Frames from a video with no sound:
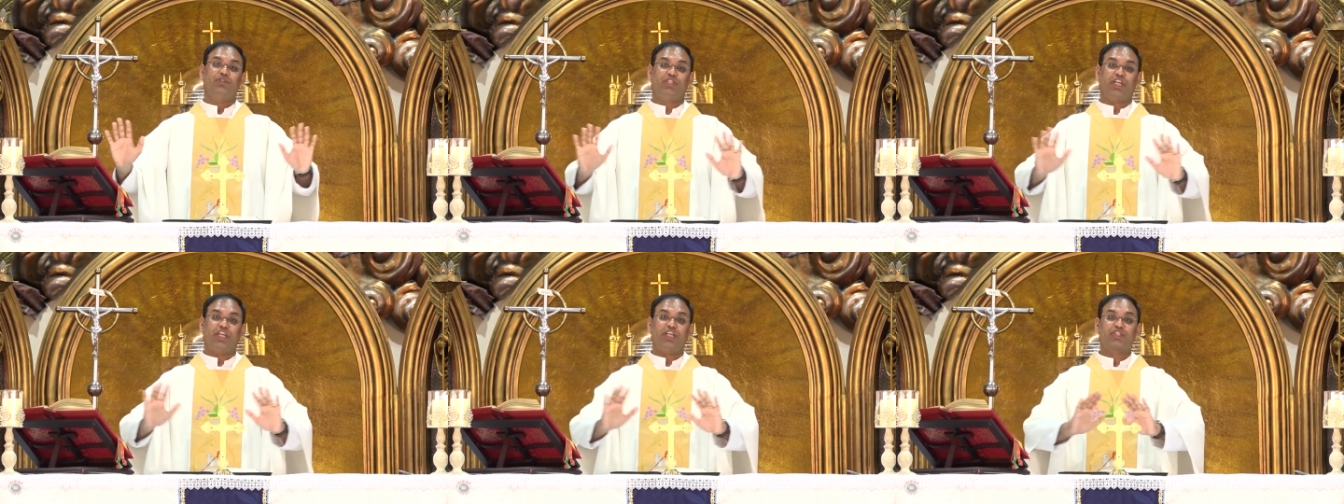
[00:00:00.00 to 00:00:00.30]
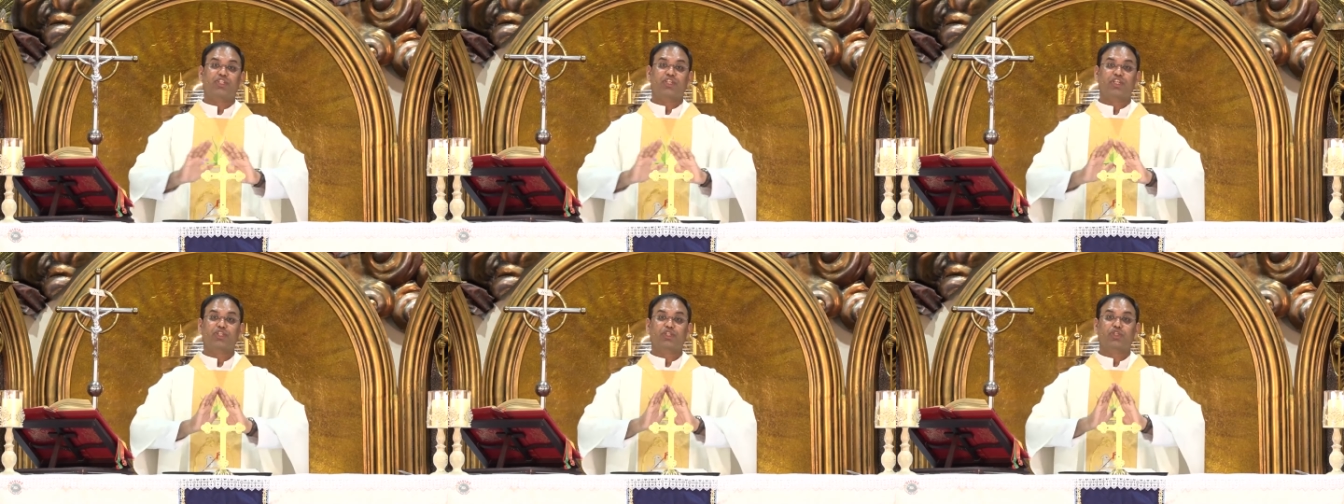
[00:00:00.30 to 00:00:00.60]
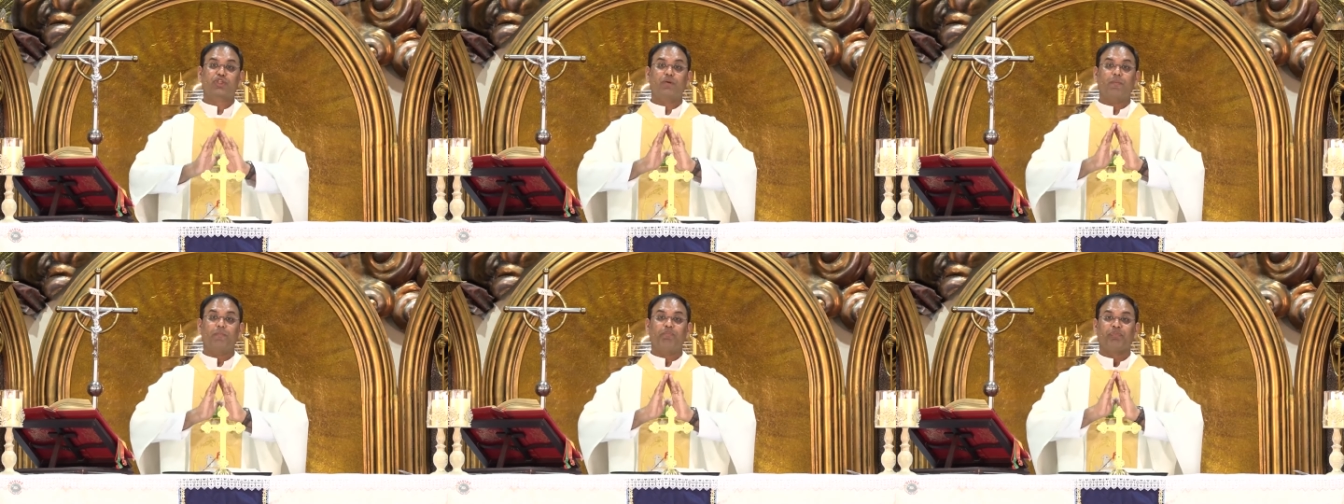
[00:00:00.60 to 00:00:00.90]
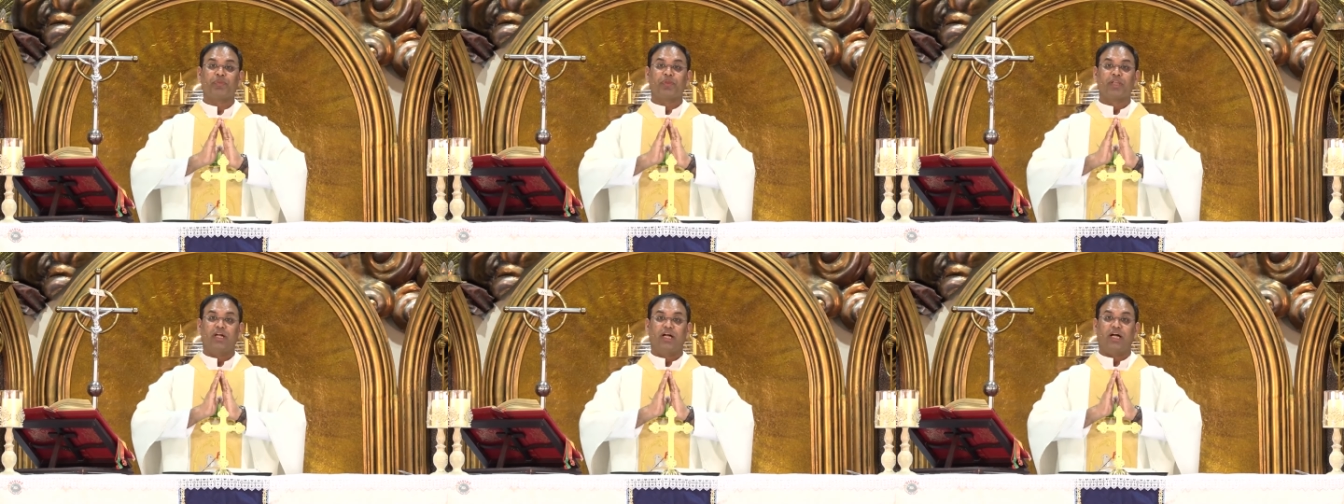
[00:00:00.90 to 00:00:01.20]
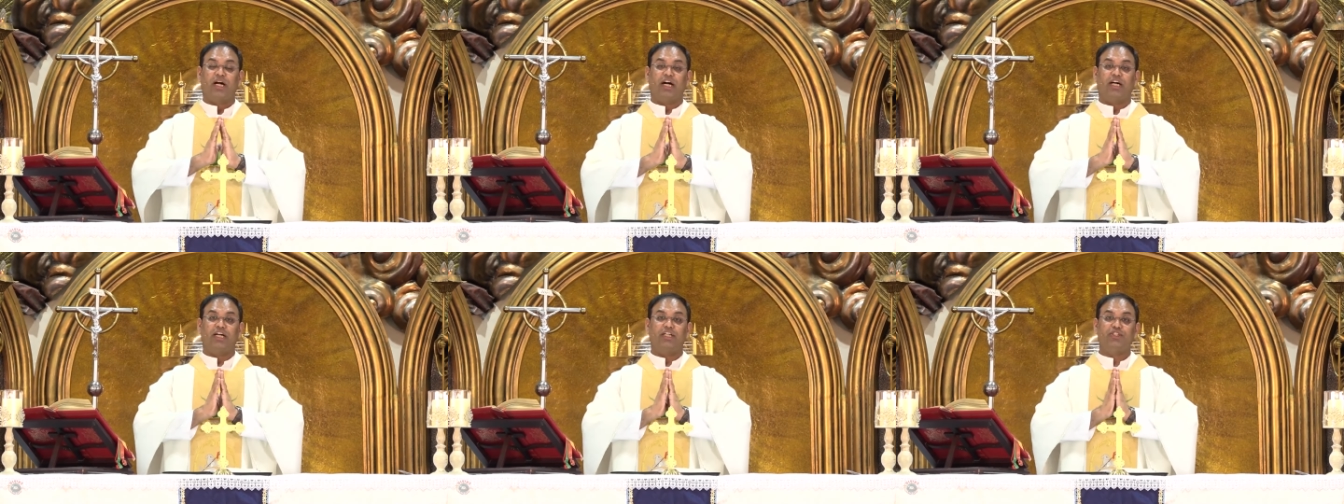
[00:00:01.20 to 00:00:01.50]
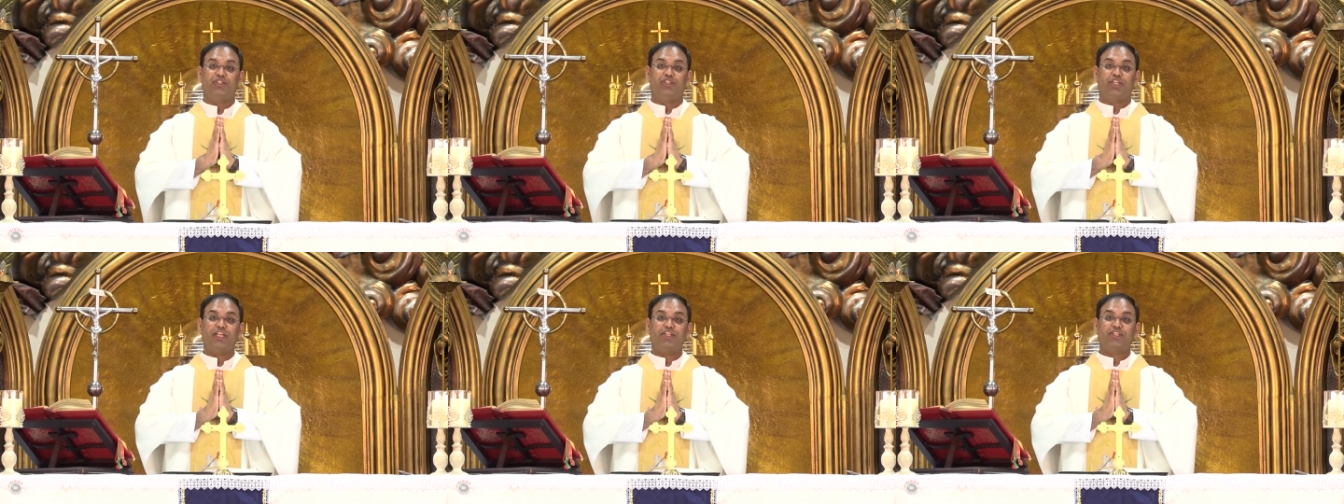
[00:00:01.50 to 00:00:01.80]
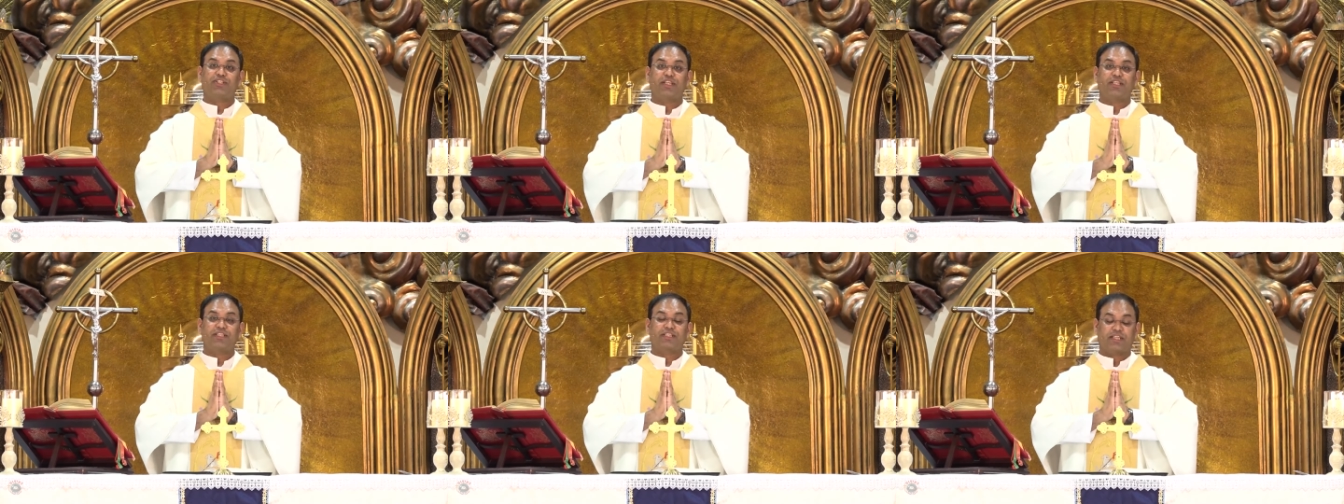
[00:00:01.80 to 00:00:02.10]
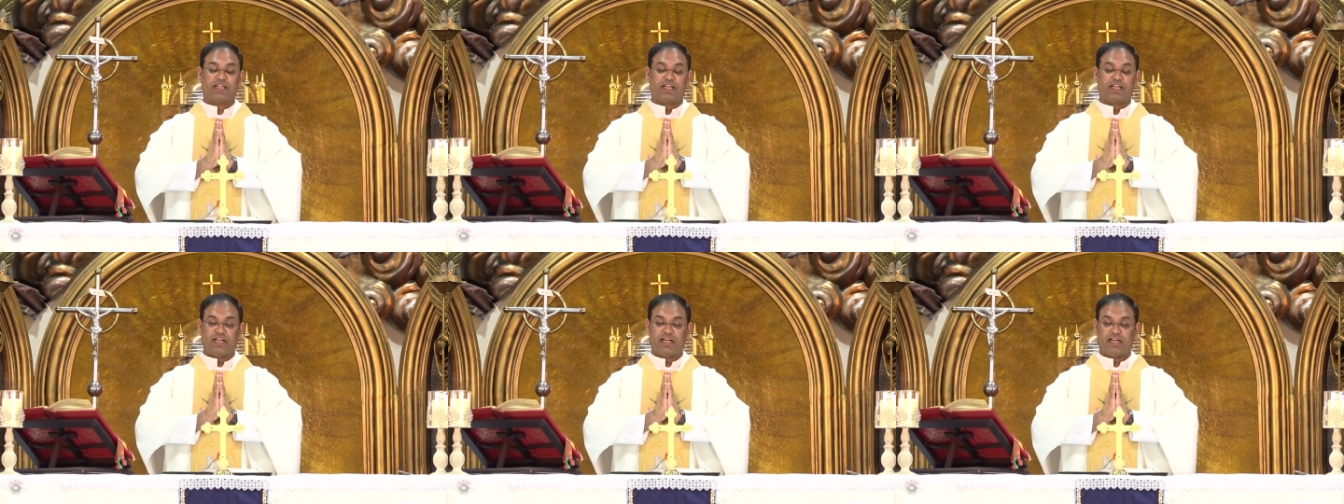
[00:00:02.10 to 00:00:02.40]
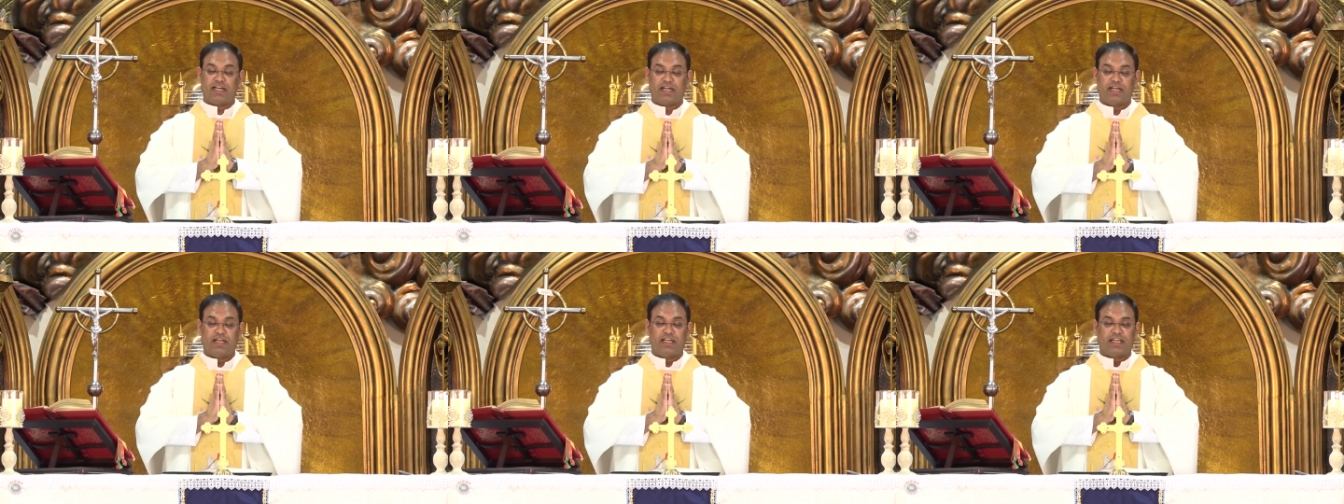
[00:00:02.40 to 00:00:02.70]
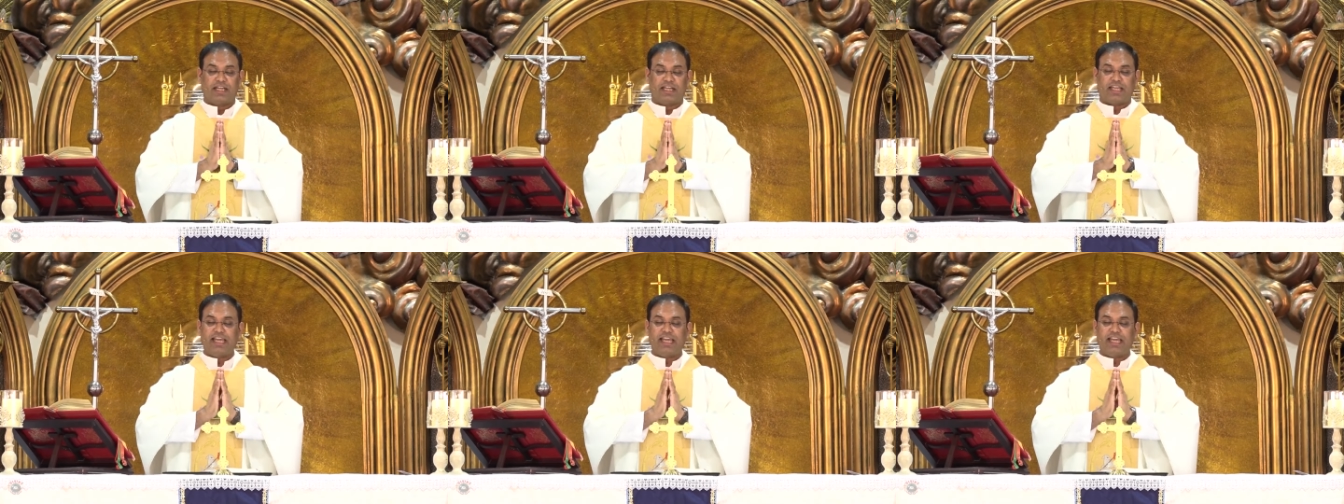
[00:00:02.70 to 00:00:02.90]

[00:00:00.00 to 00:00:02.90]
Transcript: Jesus uh, Jesus uh,